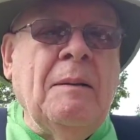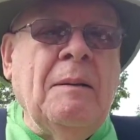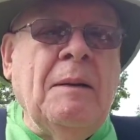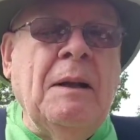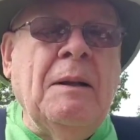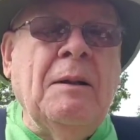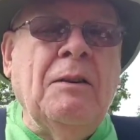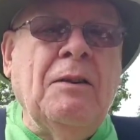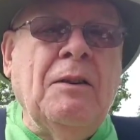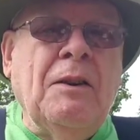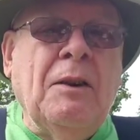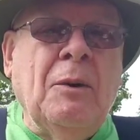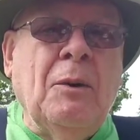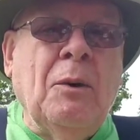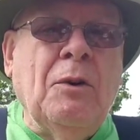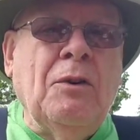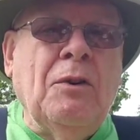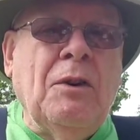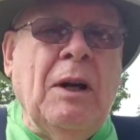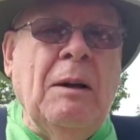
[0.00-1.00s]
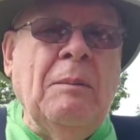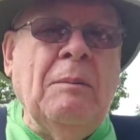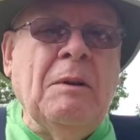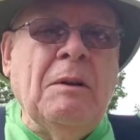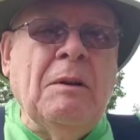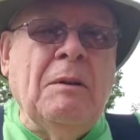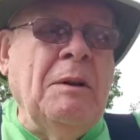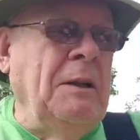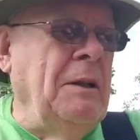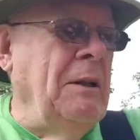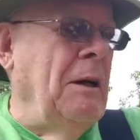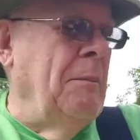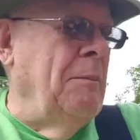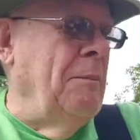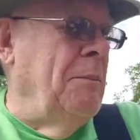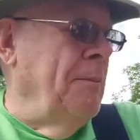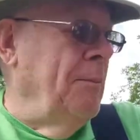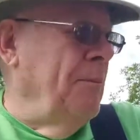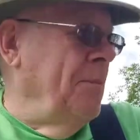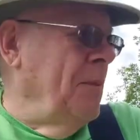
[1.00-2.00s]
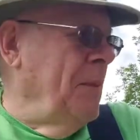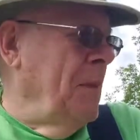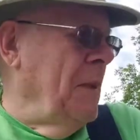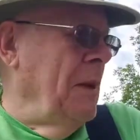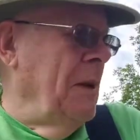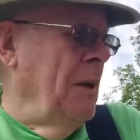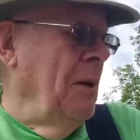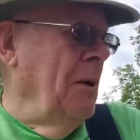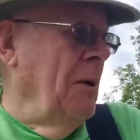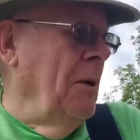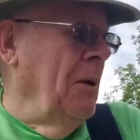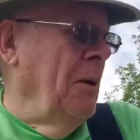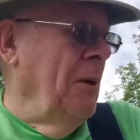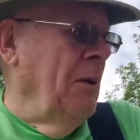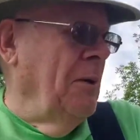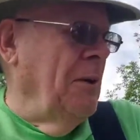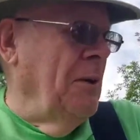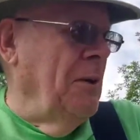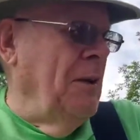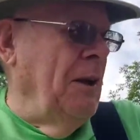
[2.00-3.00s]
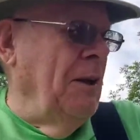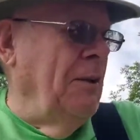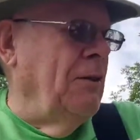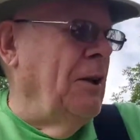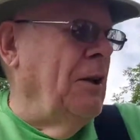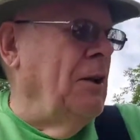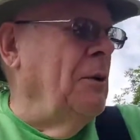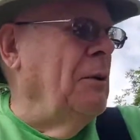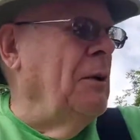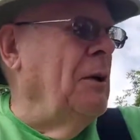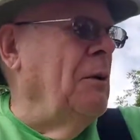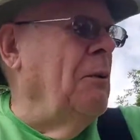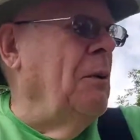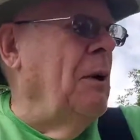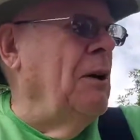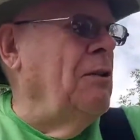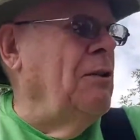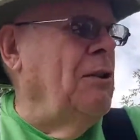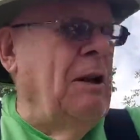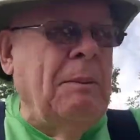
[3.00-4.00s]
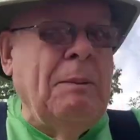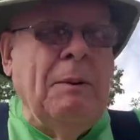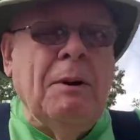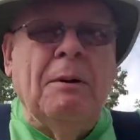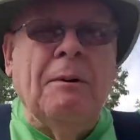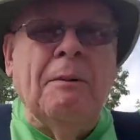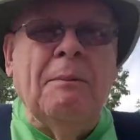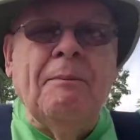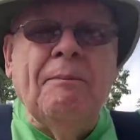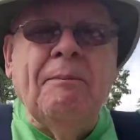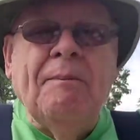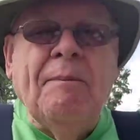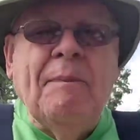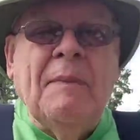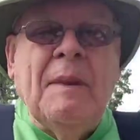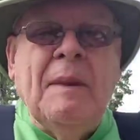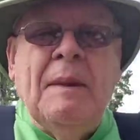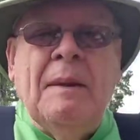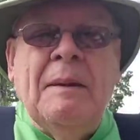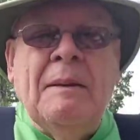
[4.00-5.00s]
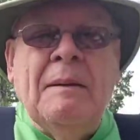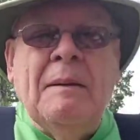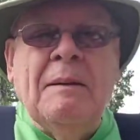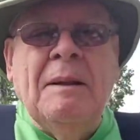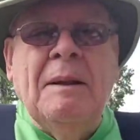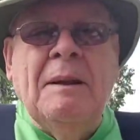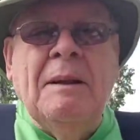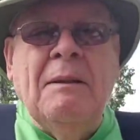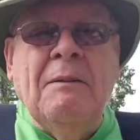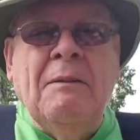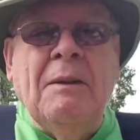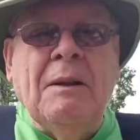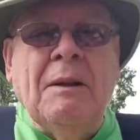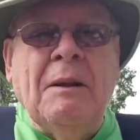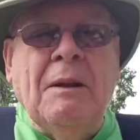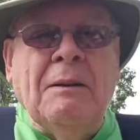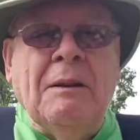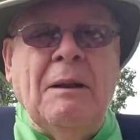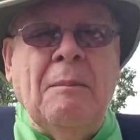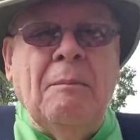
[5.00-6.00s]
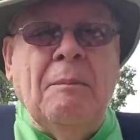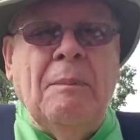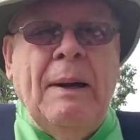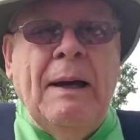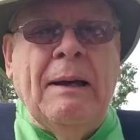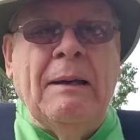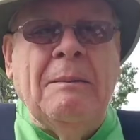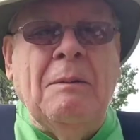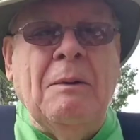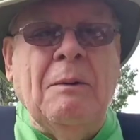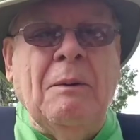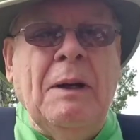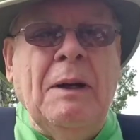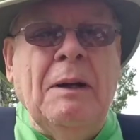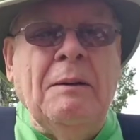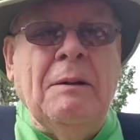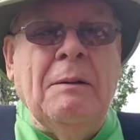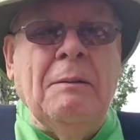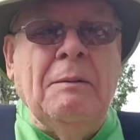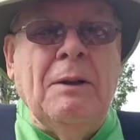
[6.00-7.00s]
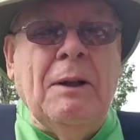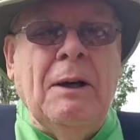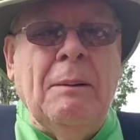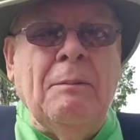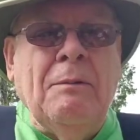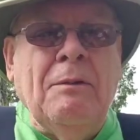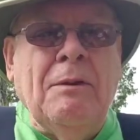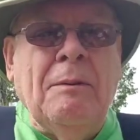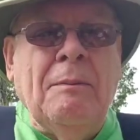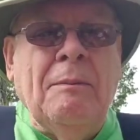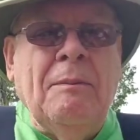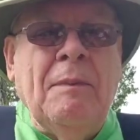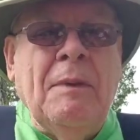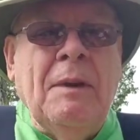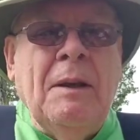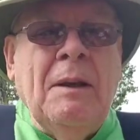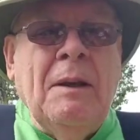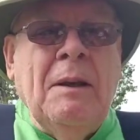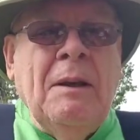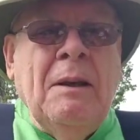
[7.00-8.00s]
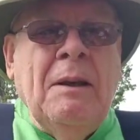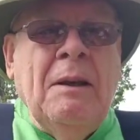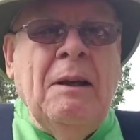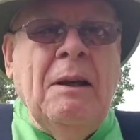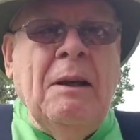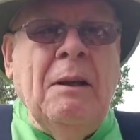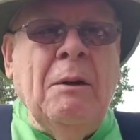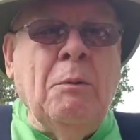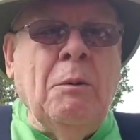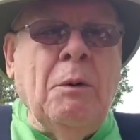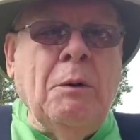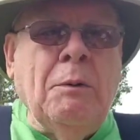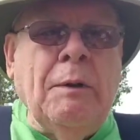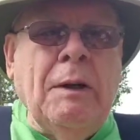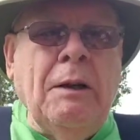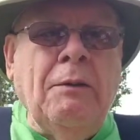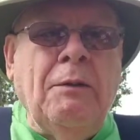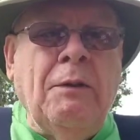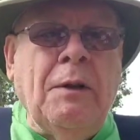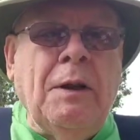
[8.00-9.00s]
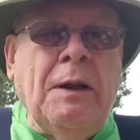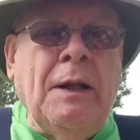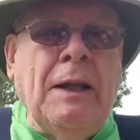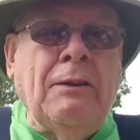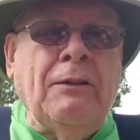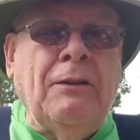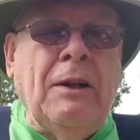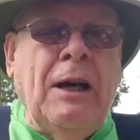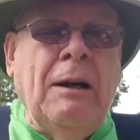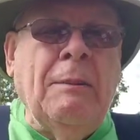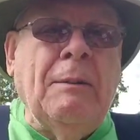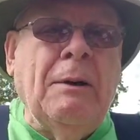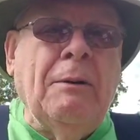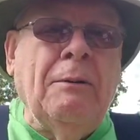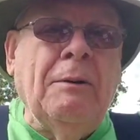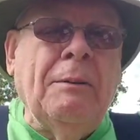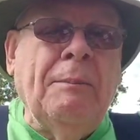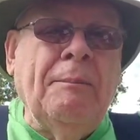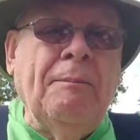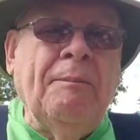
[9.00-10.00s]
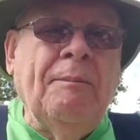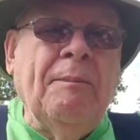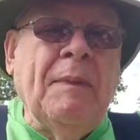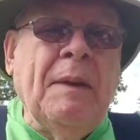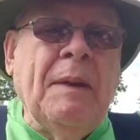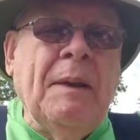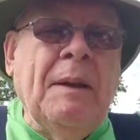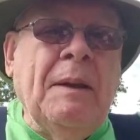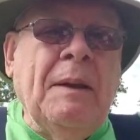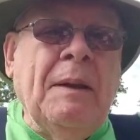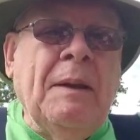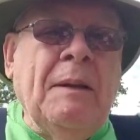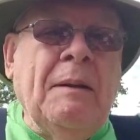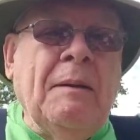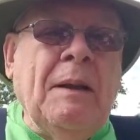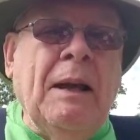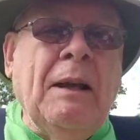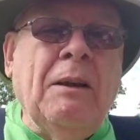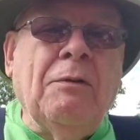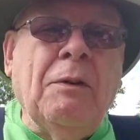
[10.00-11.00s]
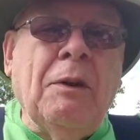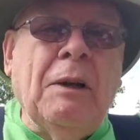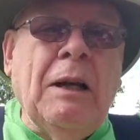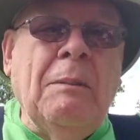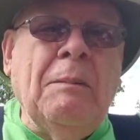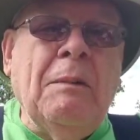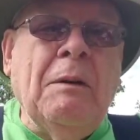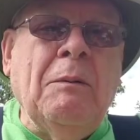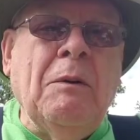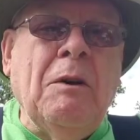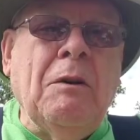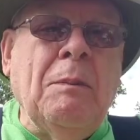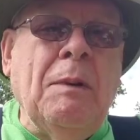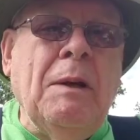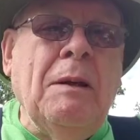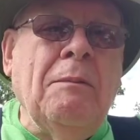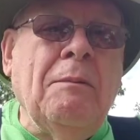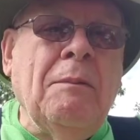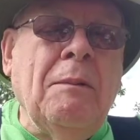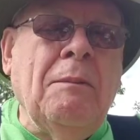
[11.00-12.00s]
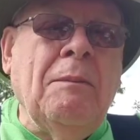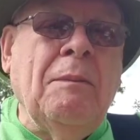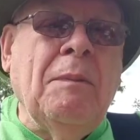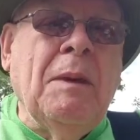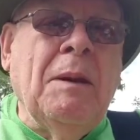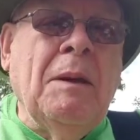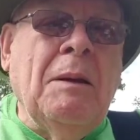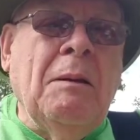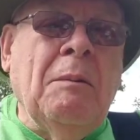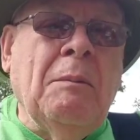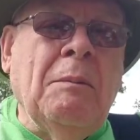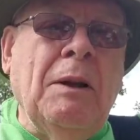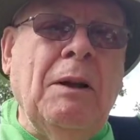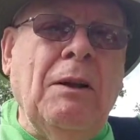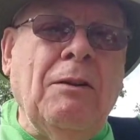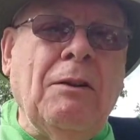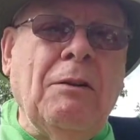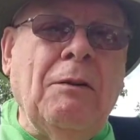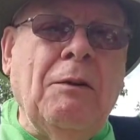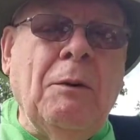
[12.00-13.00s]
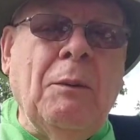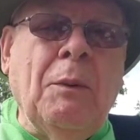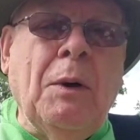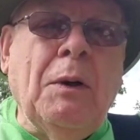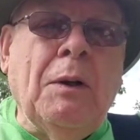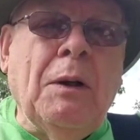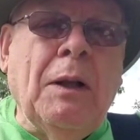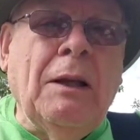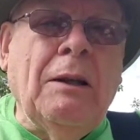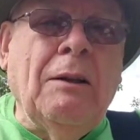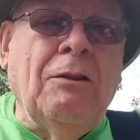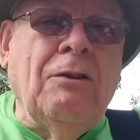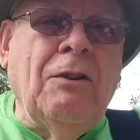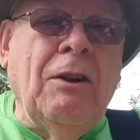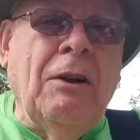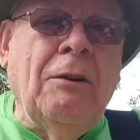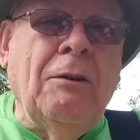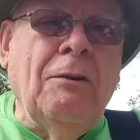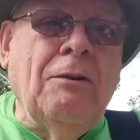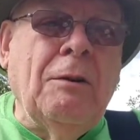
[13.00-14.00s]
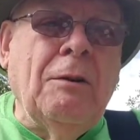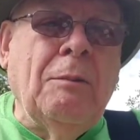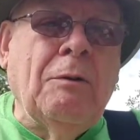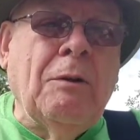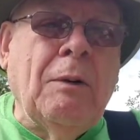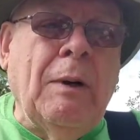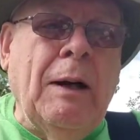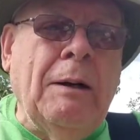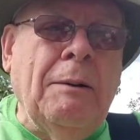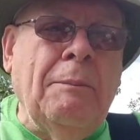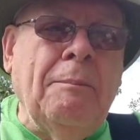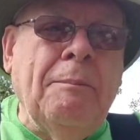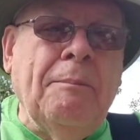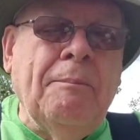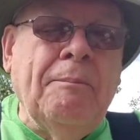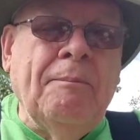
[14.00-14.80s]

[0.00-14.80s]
it's, of course, time to clean up all the things that don't get washed up here. Clean everything all up and pack them away in their tubs. And we're ready for the next time out. Thanks for coming with me. Please, if you would, like, share, subscribe.